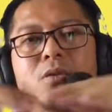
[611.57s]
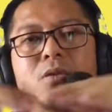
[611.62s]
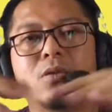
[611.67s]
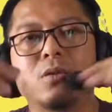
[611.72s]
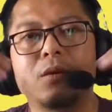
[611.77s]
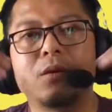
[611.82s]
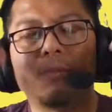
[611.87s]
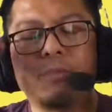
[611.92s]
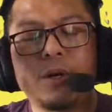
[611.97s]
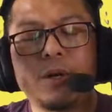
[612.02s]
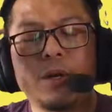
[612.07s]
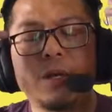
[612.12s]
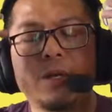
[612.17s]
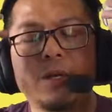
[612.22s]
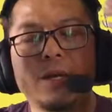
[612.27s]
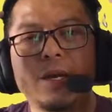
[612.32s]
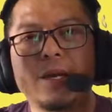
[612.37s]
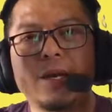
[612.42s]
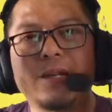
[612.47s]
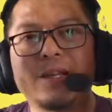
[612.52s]
to the brain
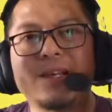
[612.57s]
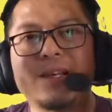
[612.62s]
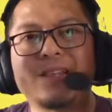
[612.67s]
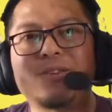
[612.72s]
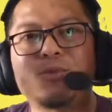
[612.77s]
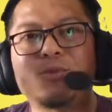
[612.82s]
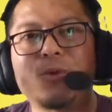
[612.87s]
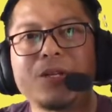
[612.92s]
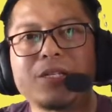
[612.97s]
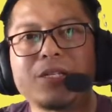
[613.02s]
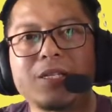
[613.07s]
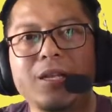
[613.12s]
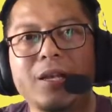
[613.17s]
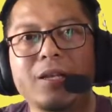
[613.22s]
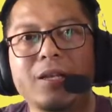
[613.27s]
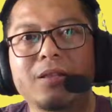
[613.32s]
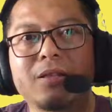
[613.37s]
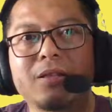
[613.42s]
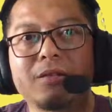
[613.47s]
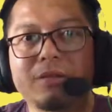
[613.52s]
and it
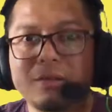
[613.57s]
translates